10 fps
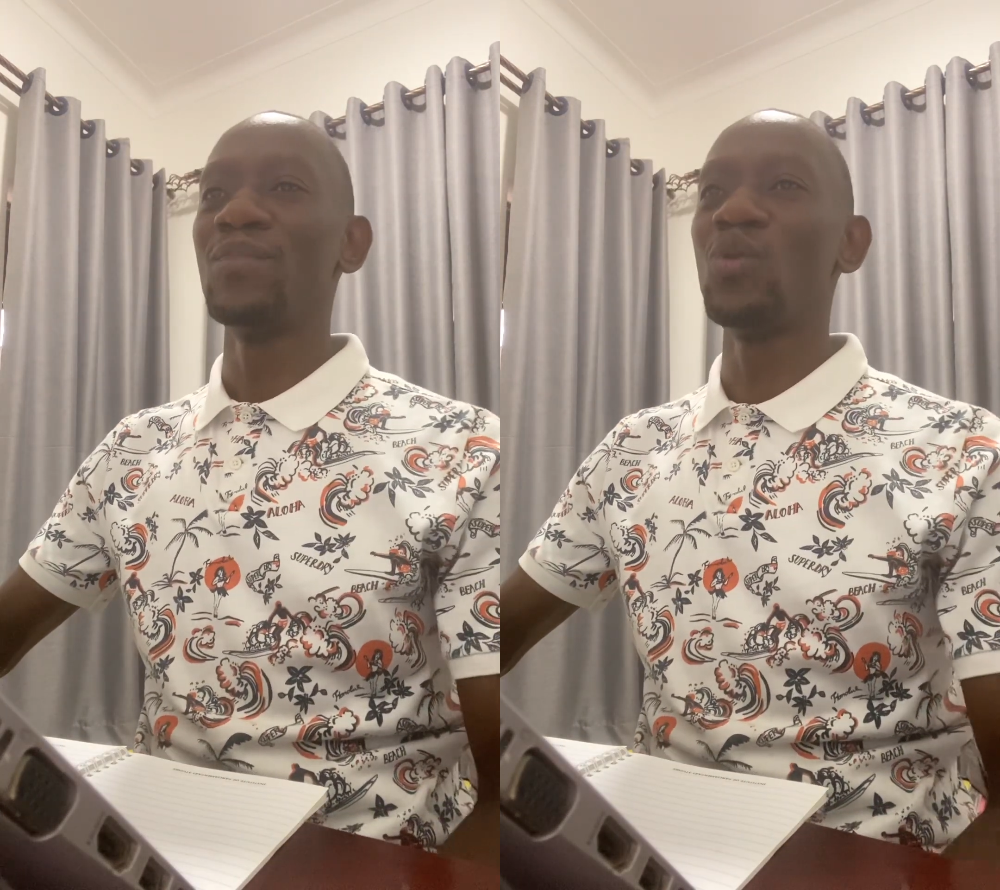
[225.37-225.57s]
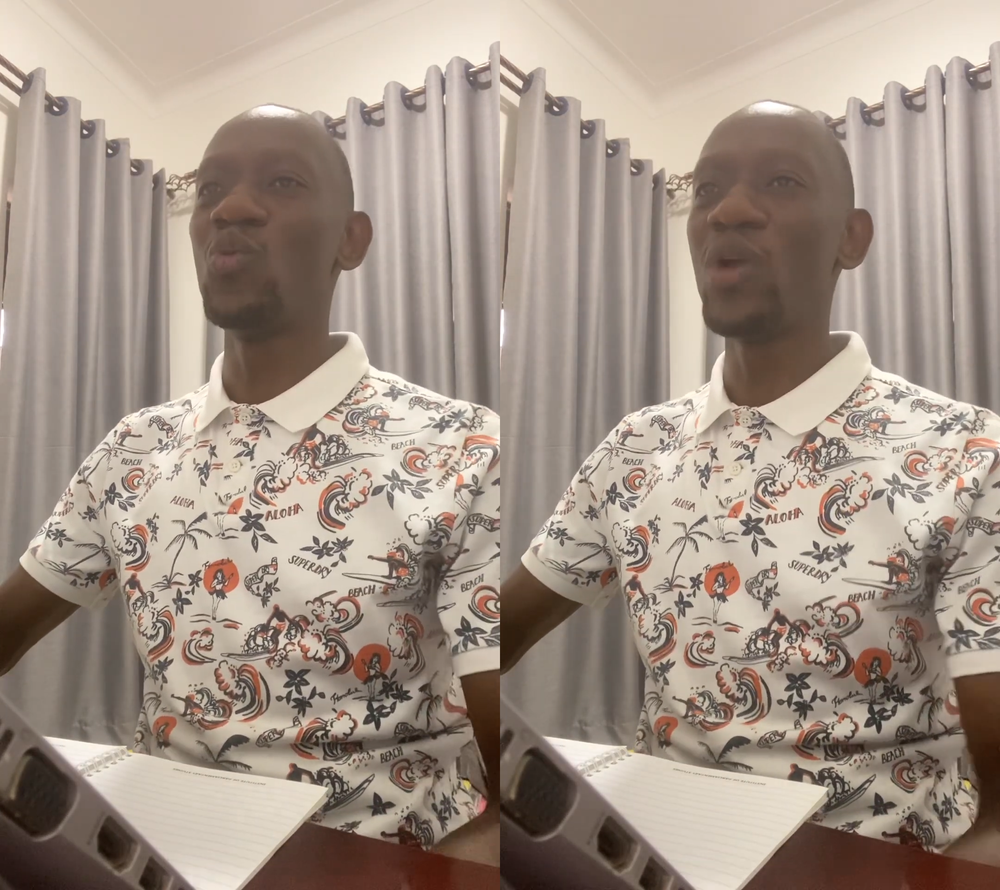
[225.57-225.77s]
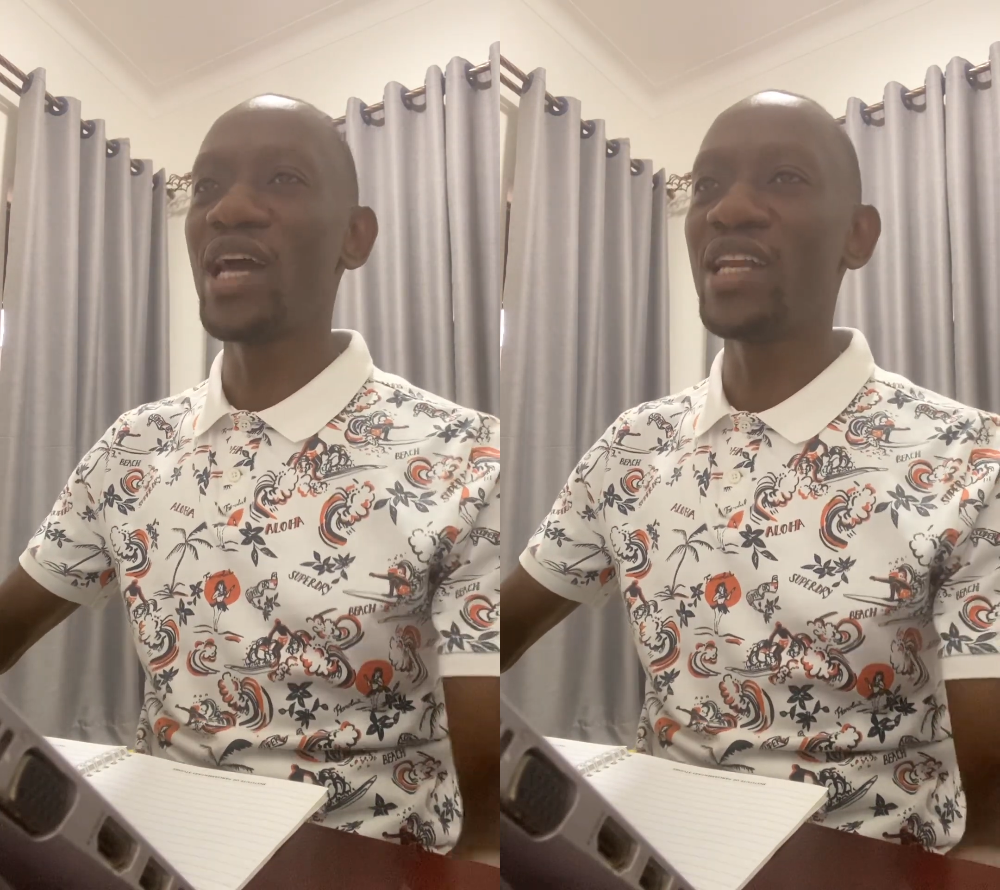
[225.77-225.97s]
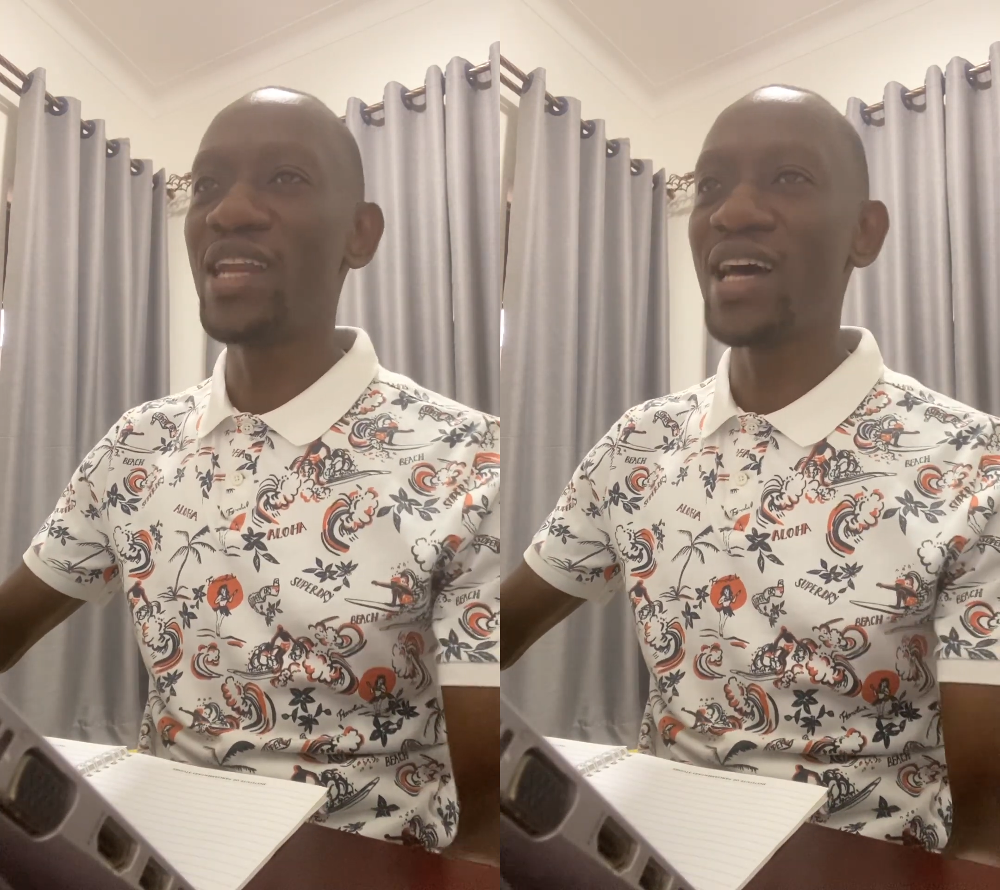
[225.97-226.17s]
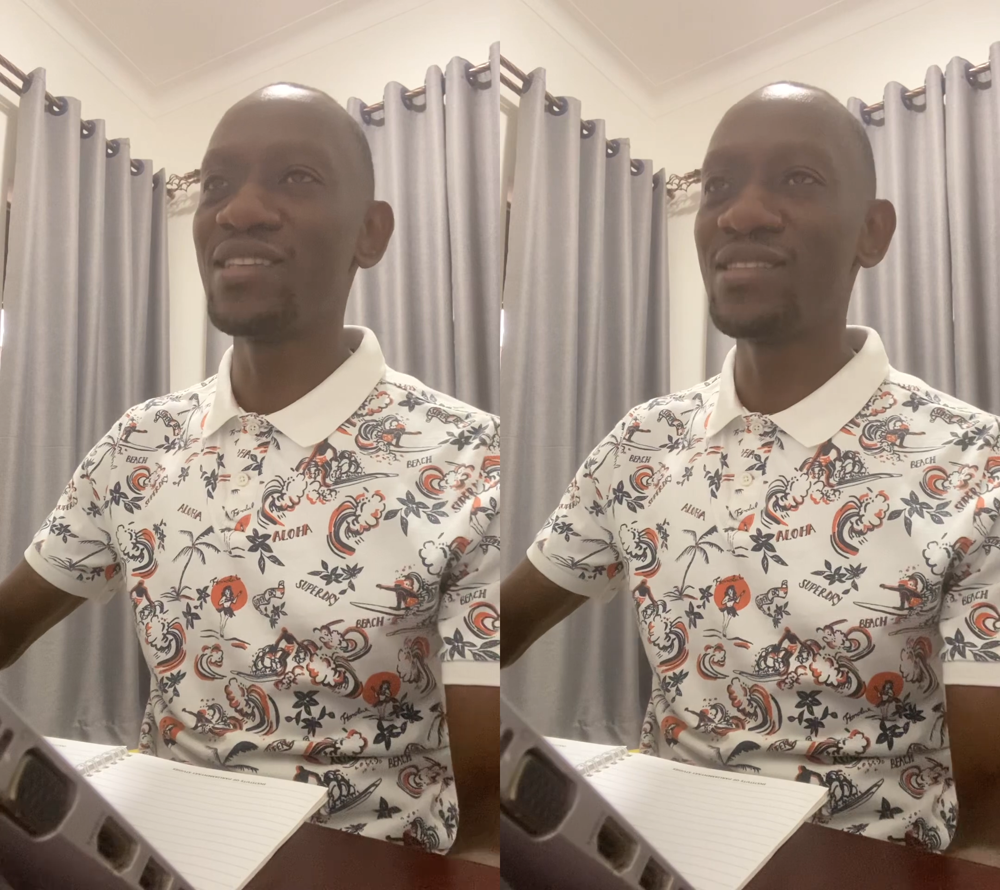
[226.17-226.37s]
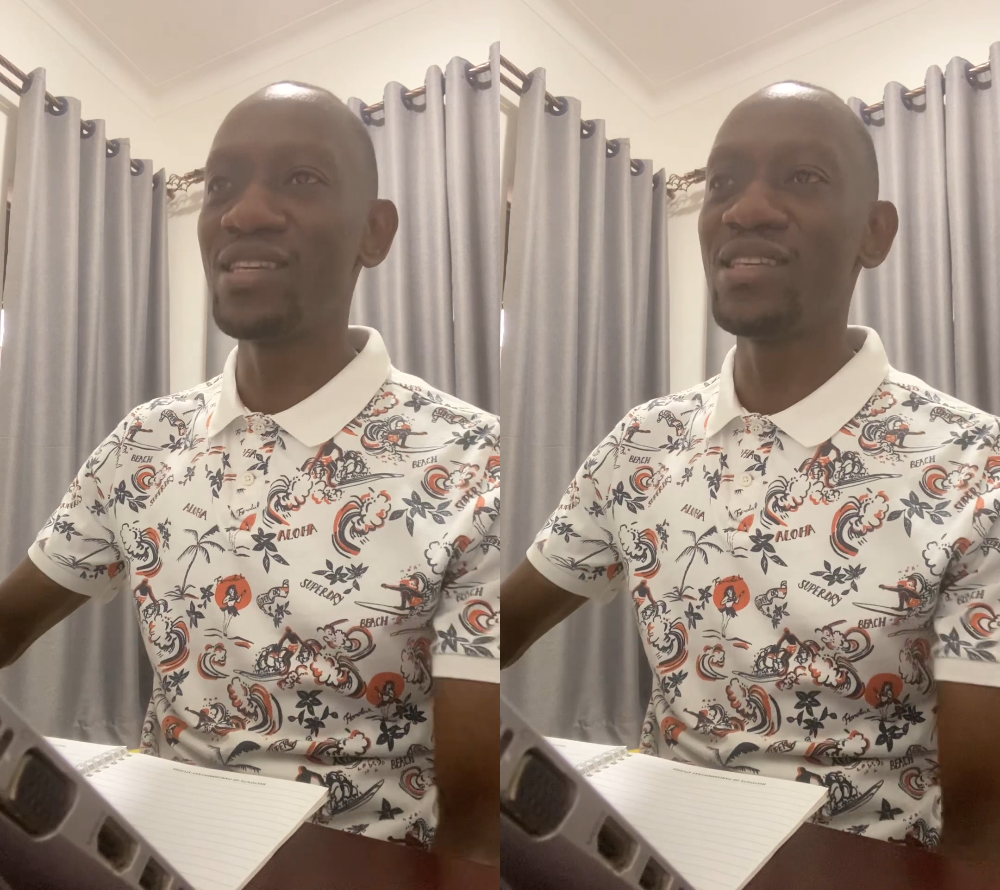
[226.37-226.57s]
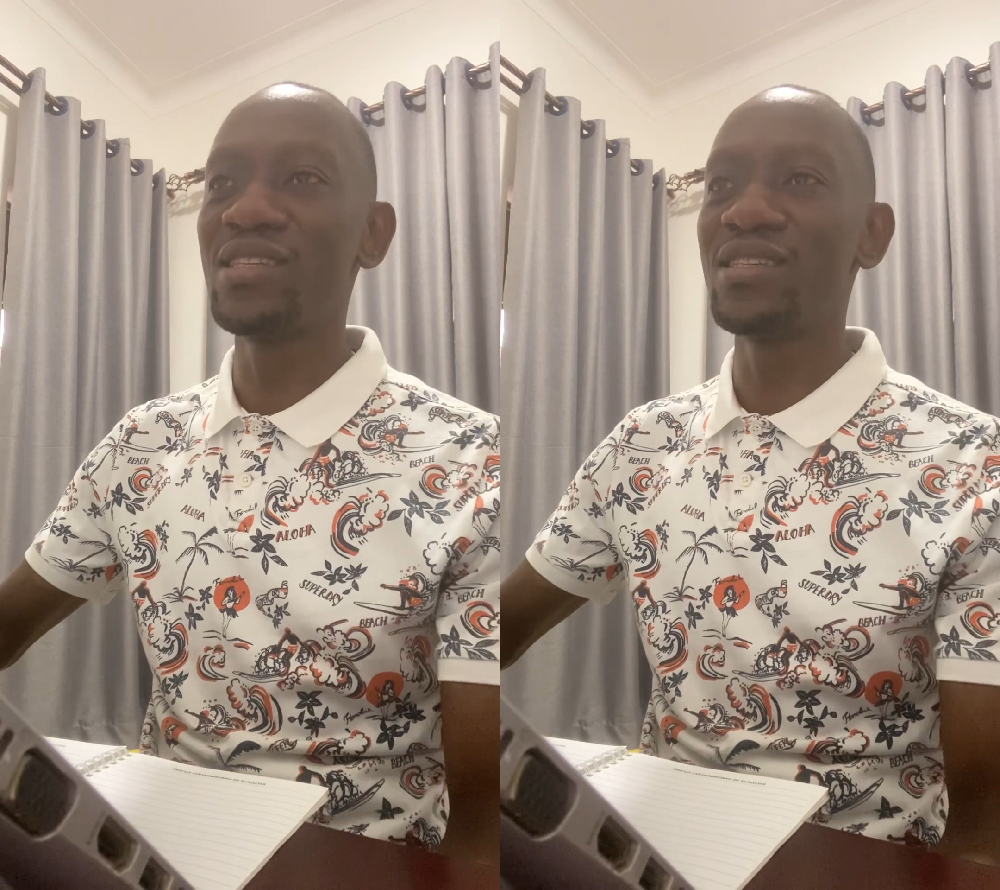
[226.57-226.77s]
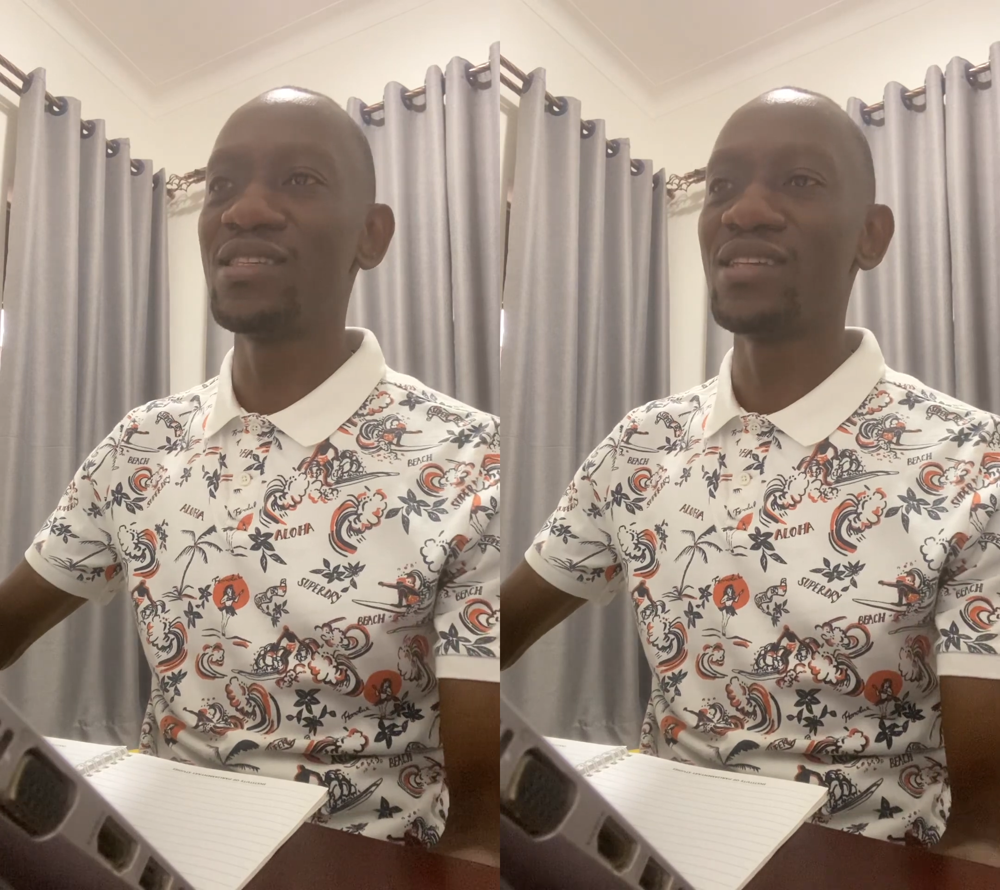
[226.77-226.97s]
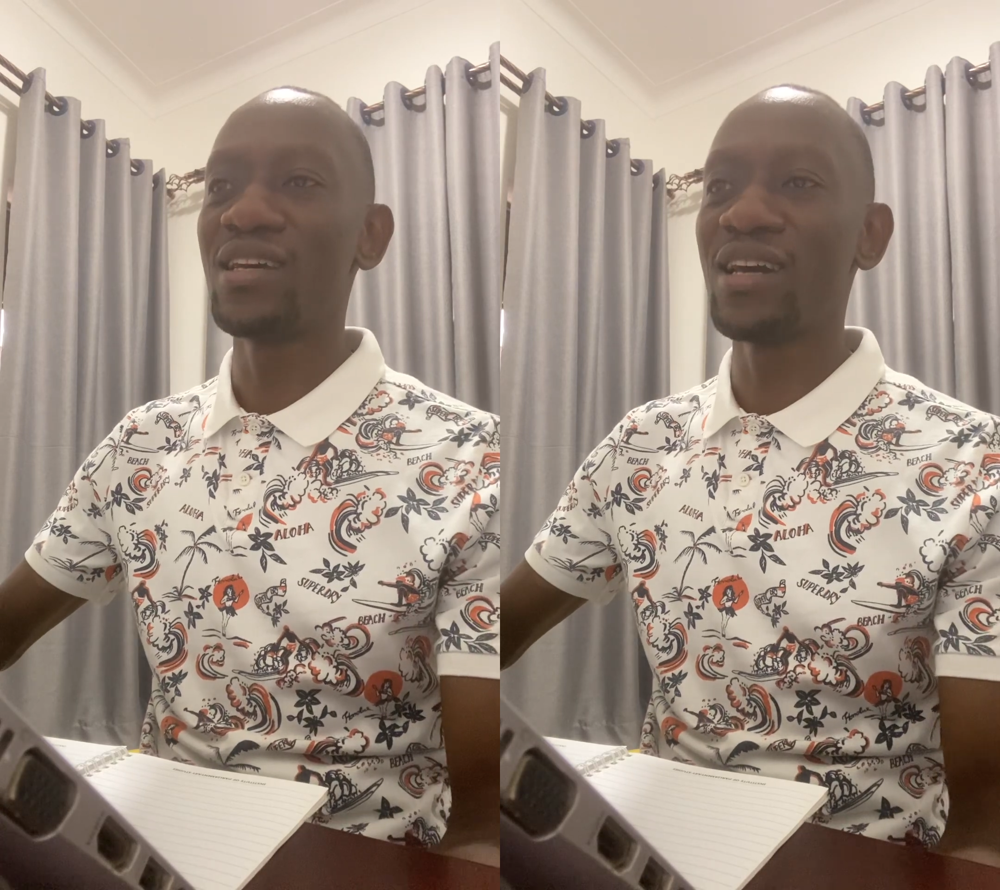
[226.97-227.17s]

Where does this